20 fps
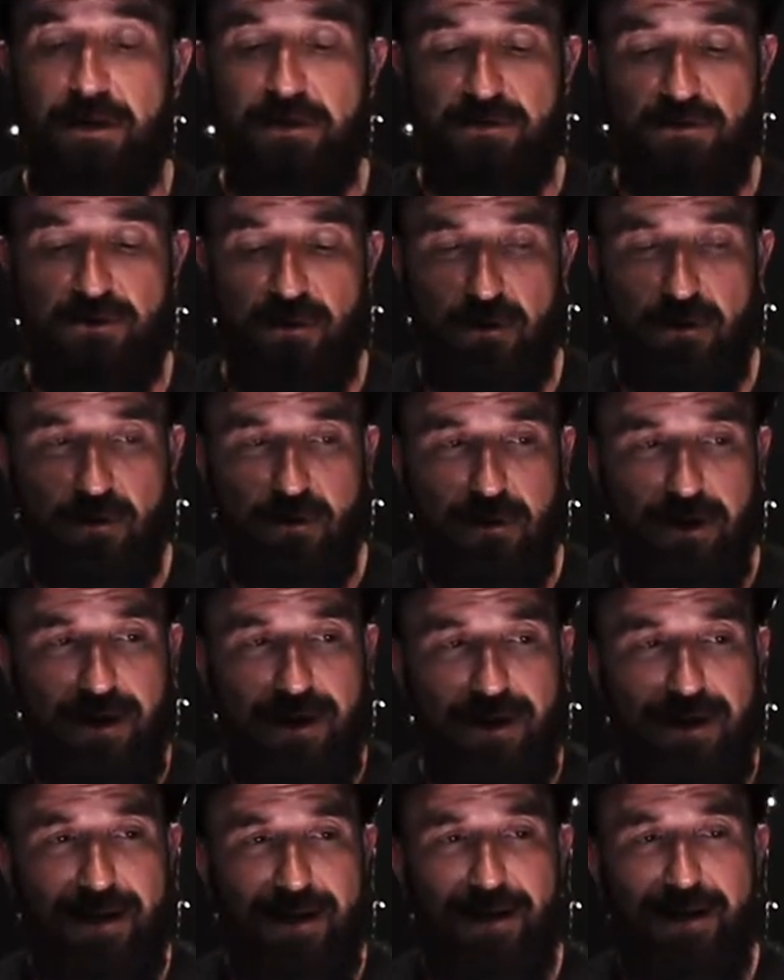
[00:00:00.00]
So
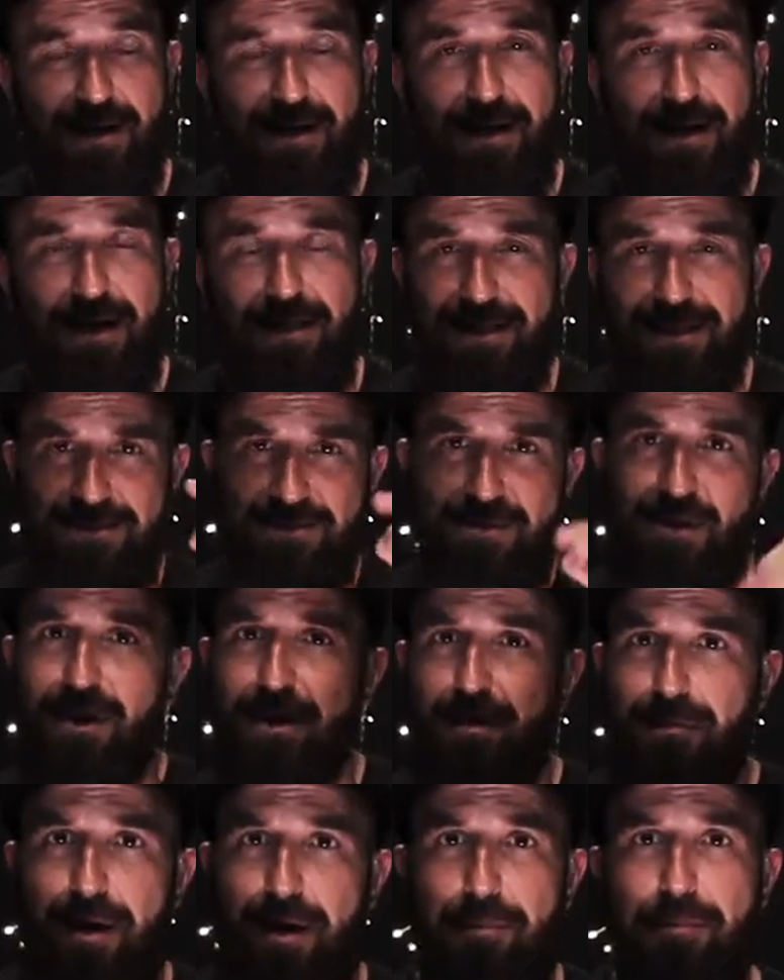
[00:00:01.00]
let's
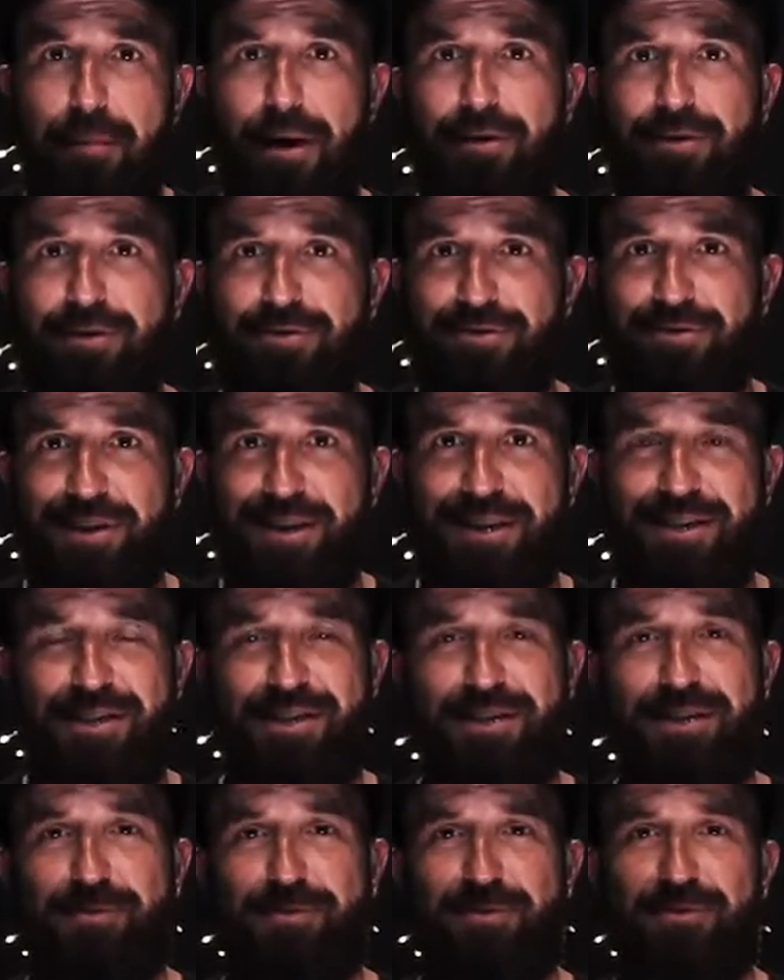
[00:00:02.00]
talk about marriage
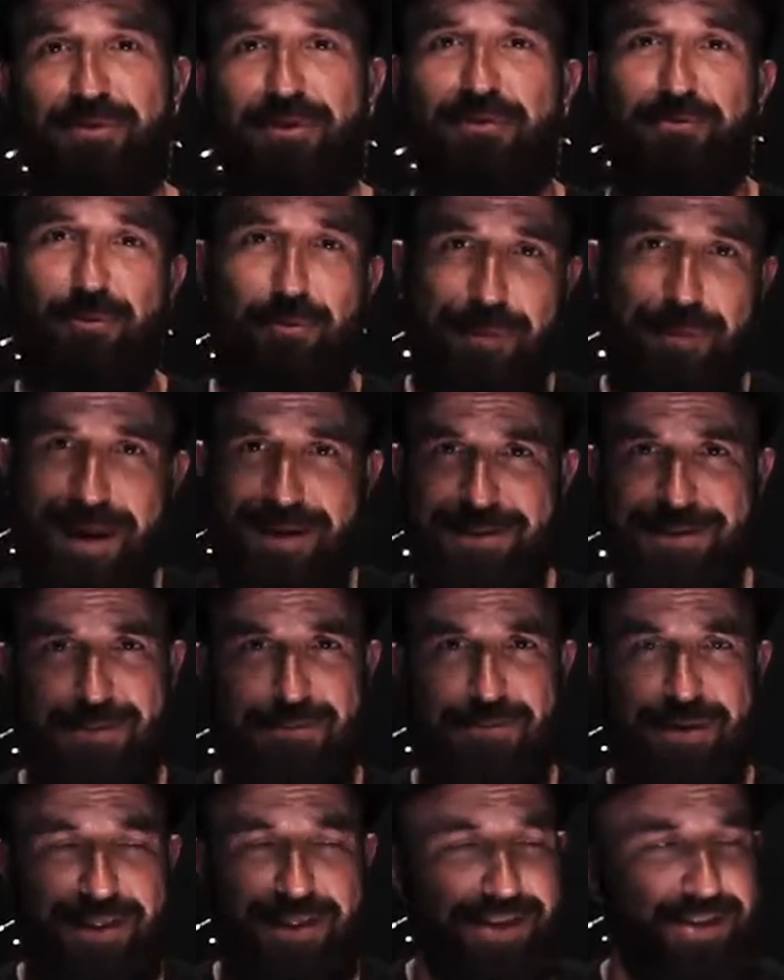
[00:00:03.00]
relationships or
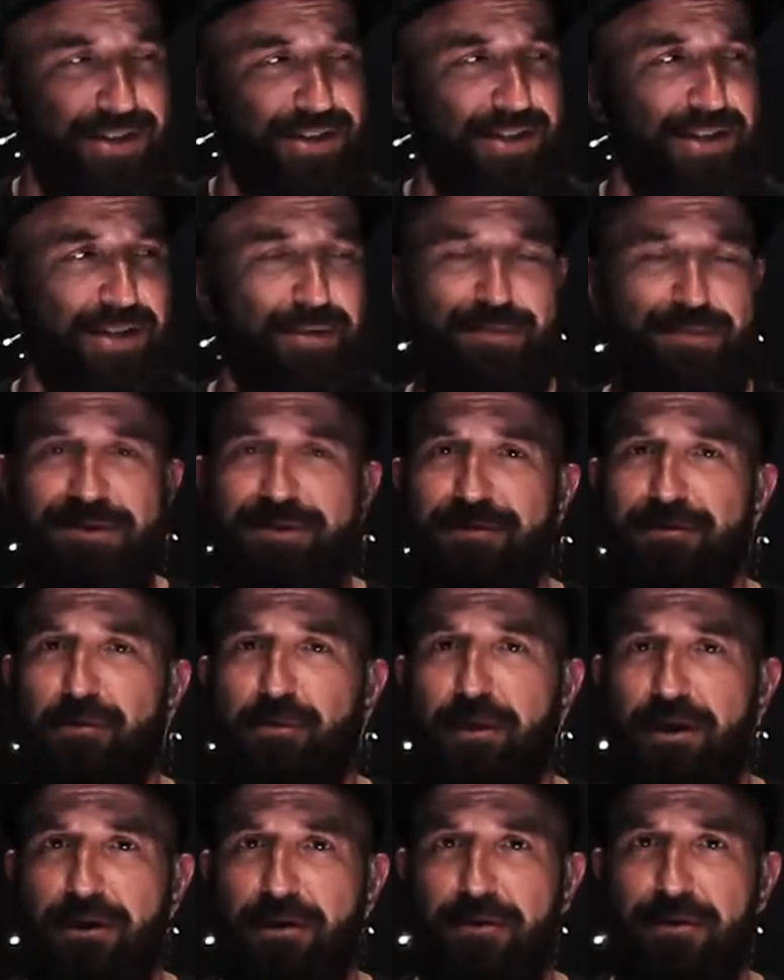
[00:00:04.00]
romantic relationships if you
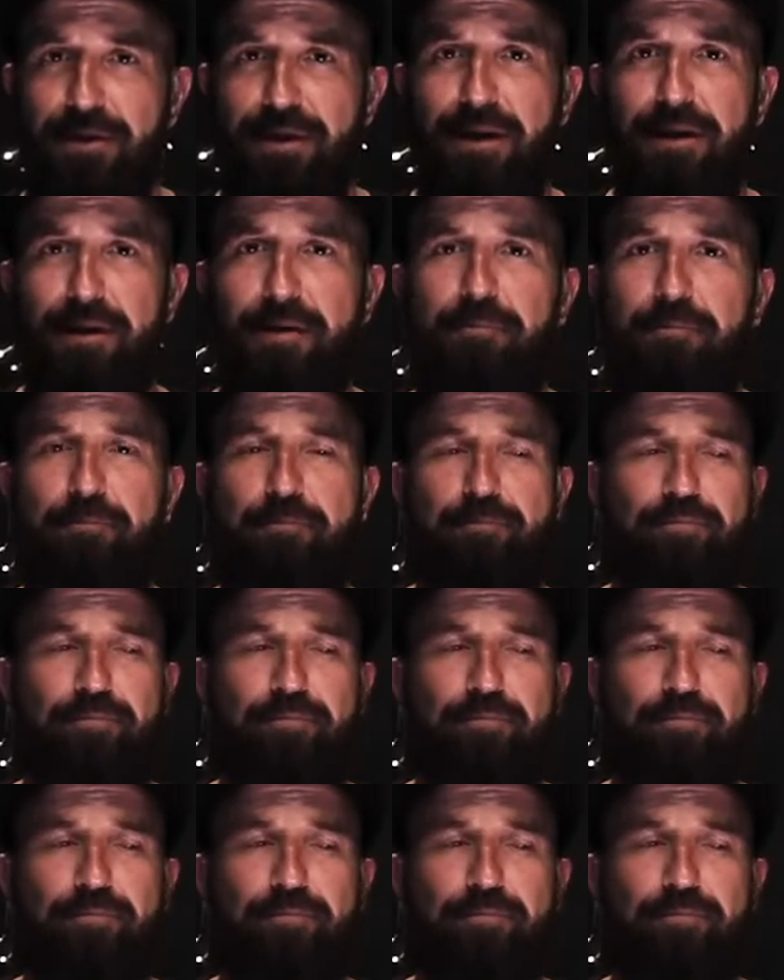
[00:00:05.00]
want to go there.